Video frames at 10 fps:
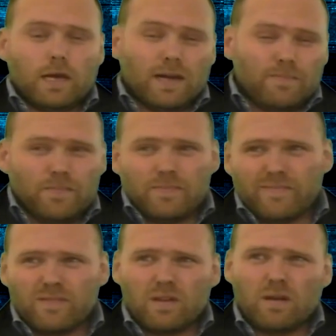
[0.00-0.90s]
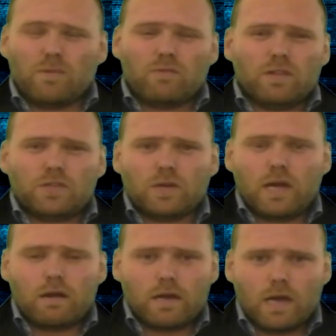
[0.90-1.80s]
um, I'm not really sure
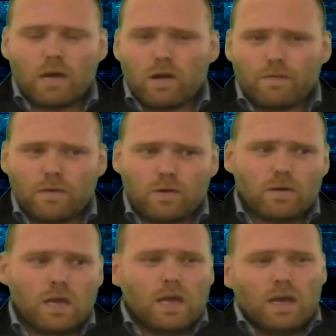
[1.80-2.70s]
how how I feel.